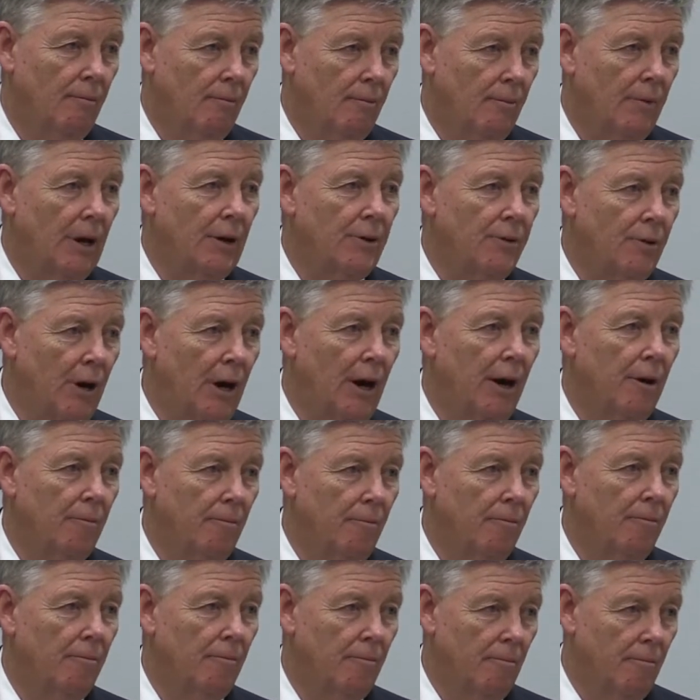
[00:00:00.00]
That's right.
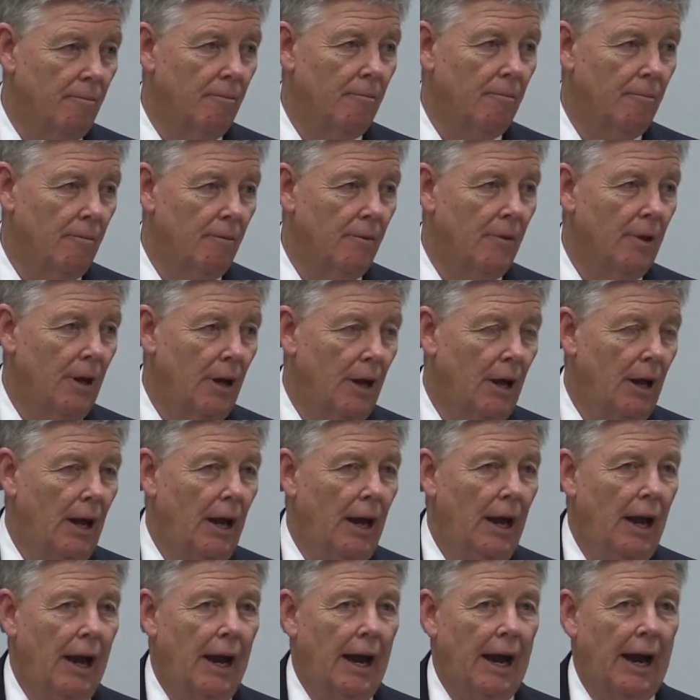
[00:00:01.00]

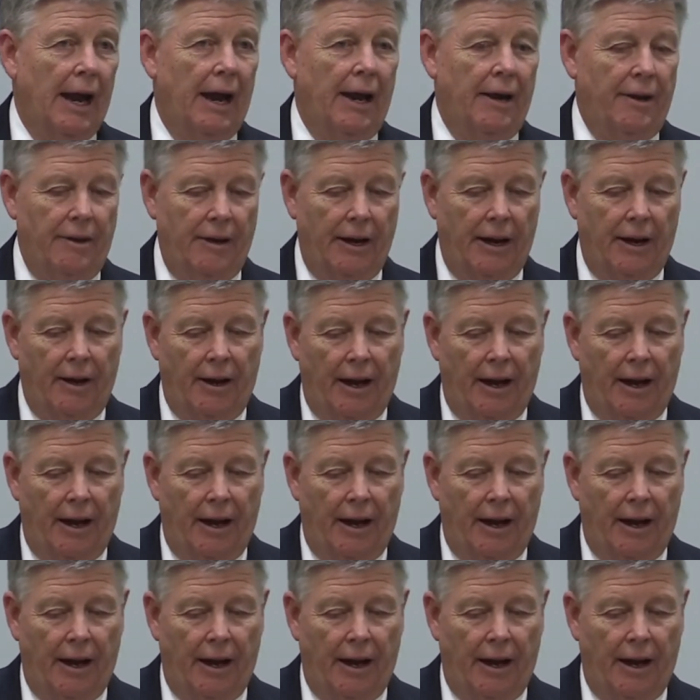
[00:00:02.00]
And,